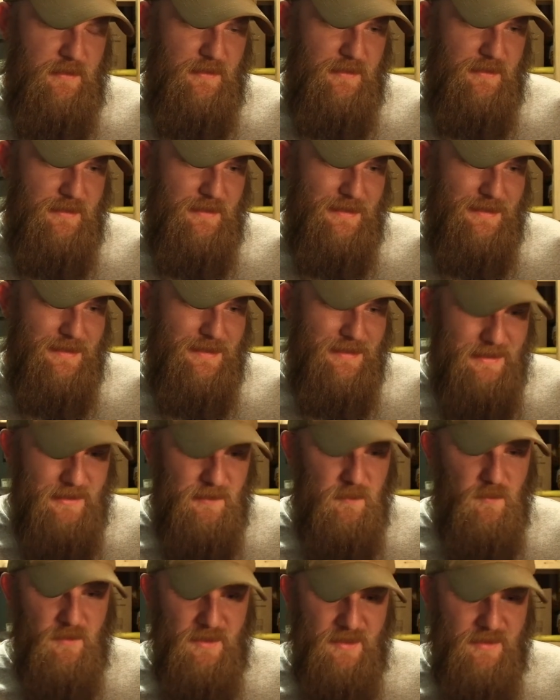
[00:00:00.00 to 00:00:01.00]
the
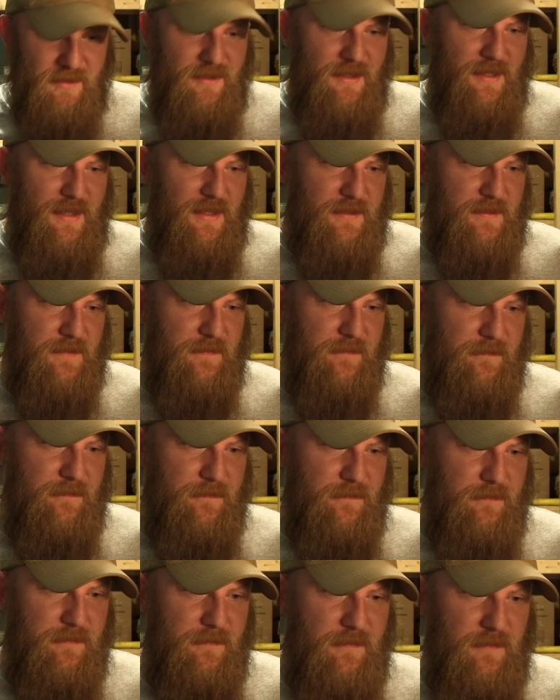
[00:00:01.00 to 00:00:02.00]
thing with that
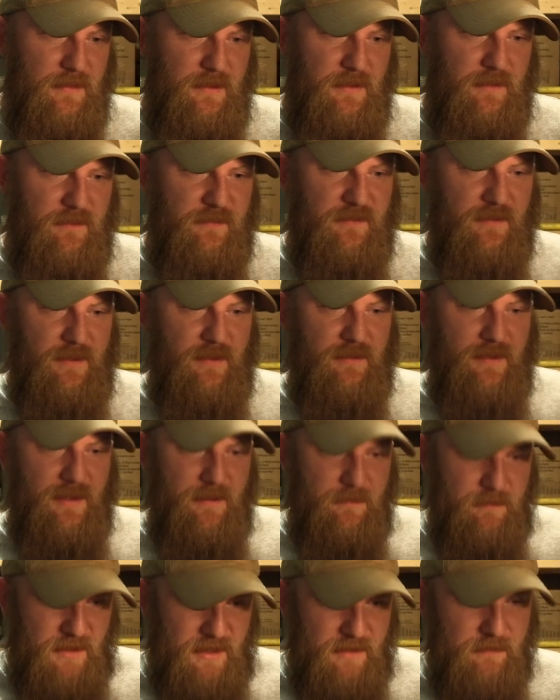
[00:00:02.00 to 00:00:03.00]
is that
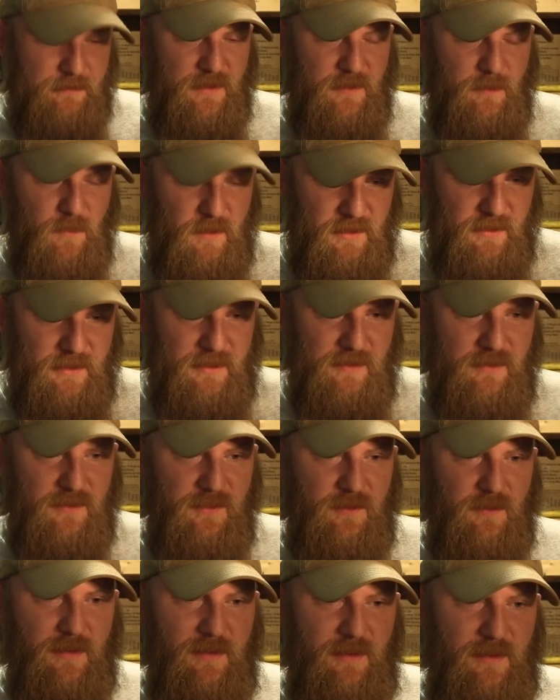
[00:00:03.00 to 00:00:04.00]
they might be willing
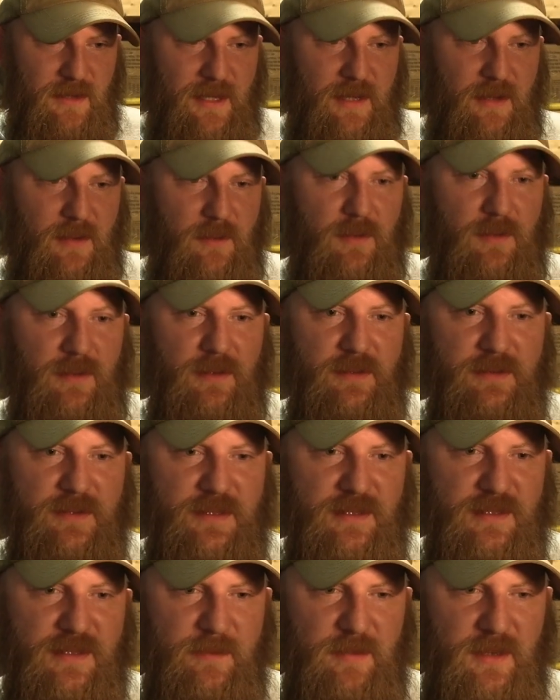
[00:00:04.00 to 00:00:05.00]
to allow
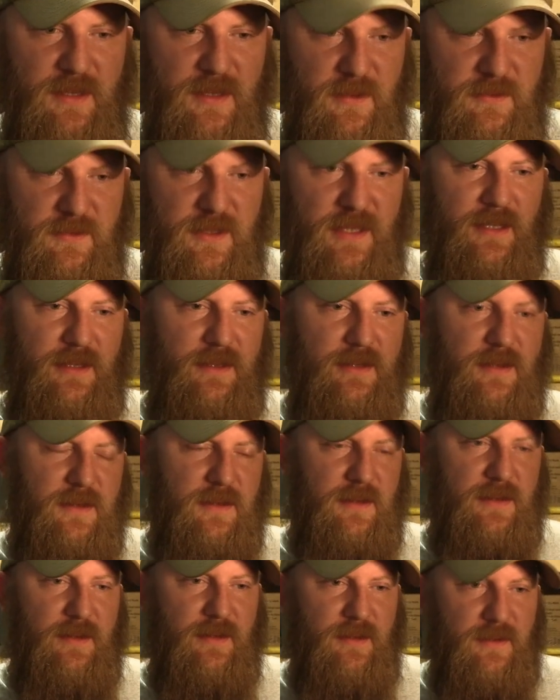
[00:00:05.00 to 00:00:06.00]
Cipollone
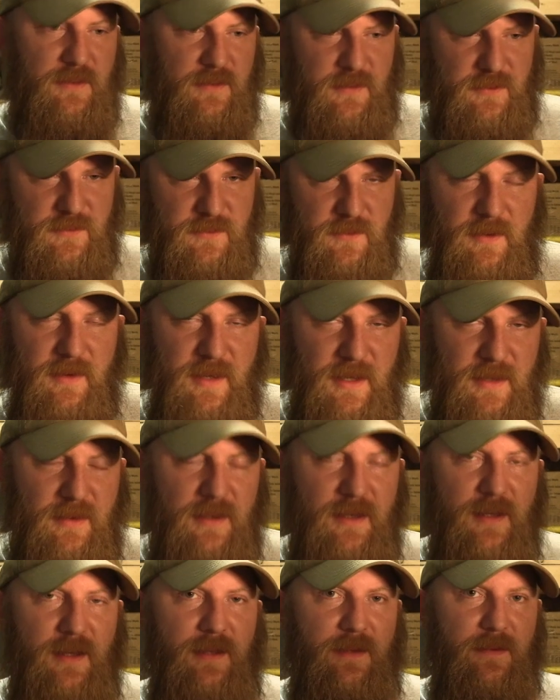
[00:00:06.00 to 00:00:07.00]
to draw that
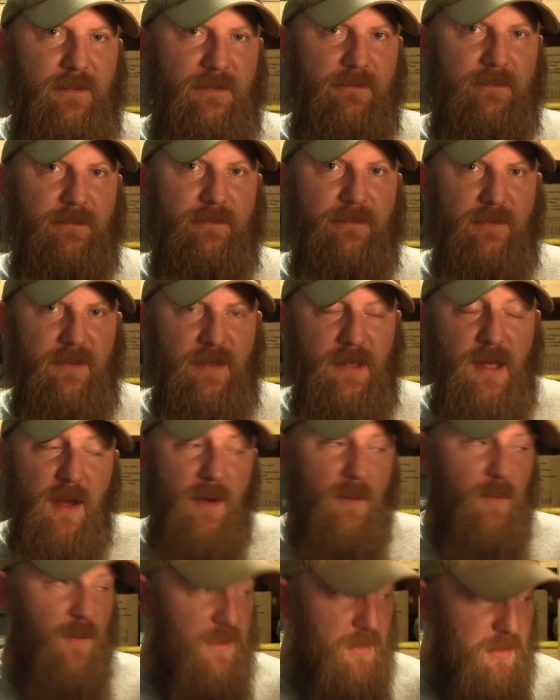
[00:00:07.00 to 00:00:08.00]
line.
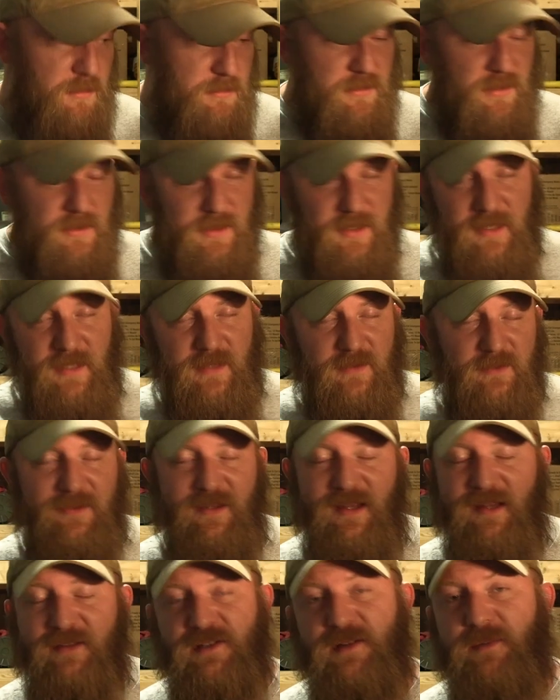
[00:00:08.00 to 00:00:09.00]
When you look at his
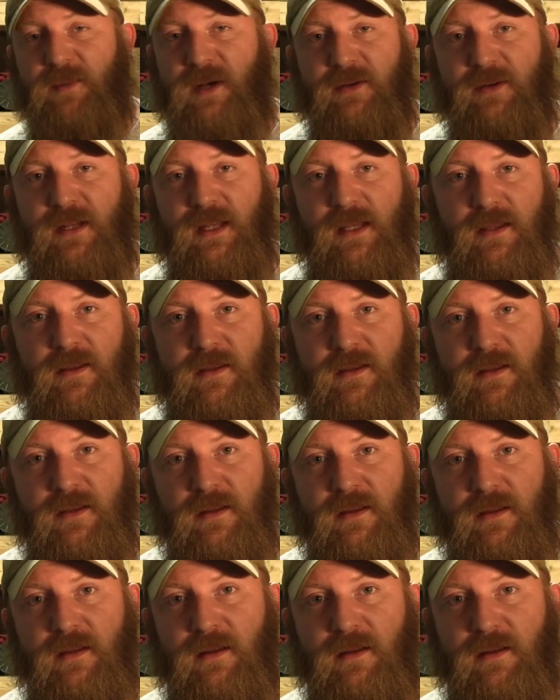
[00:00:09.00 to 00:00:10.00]
testimony
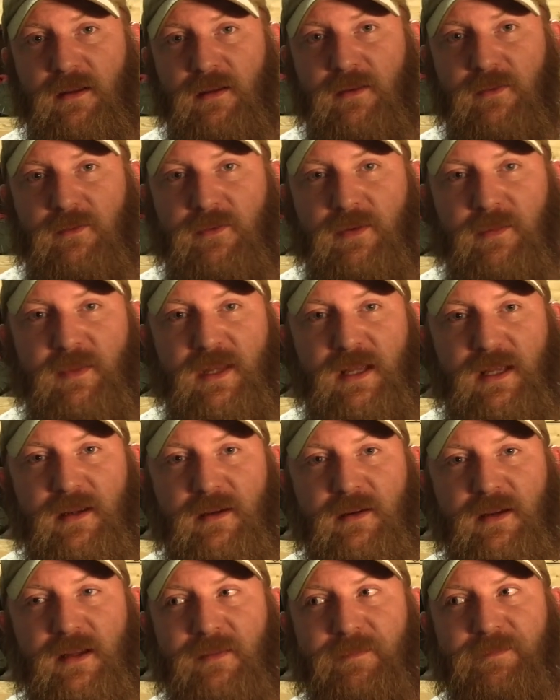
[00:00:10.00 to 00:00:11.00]
from the
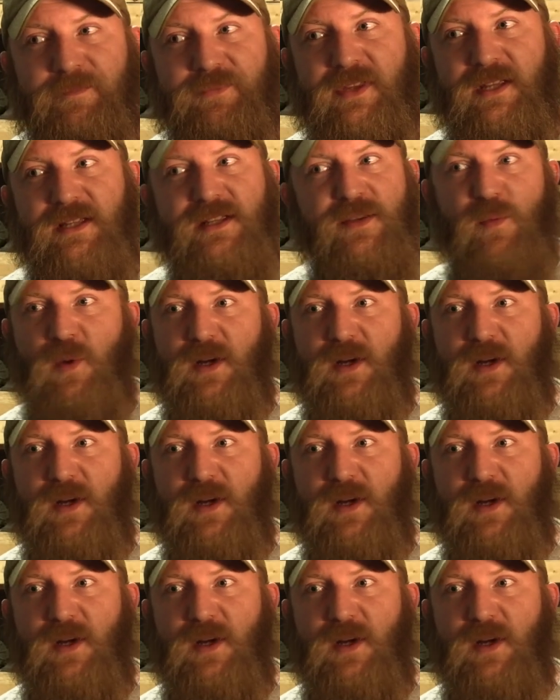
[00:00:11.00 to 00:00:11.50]
hearing, this